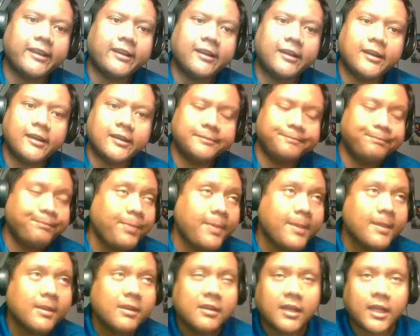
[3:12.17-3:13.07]
a
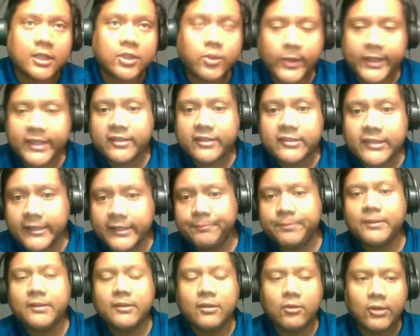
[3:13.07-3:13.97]
quick
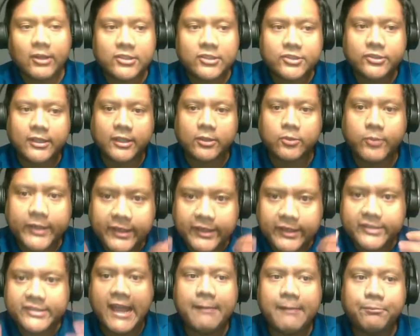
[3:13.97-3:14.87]
clip or a quick
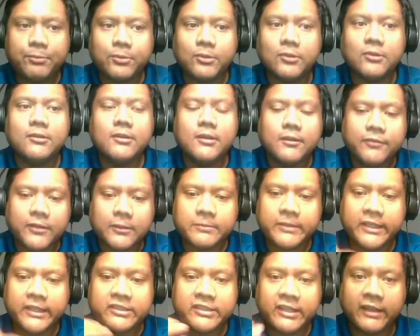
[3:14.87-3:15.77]
example from
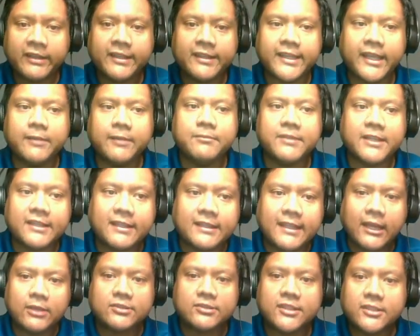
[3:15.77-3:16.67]
the Italian game that
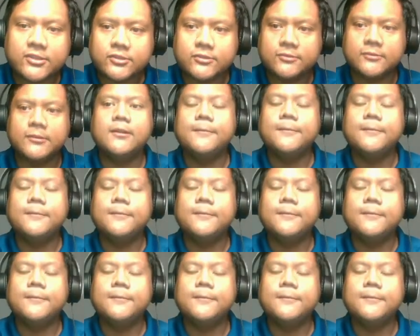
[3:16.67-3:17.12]
allows us to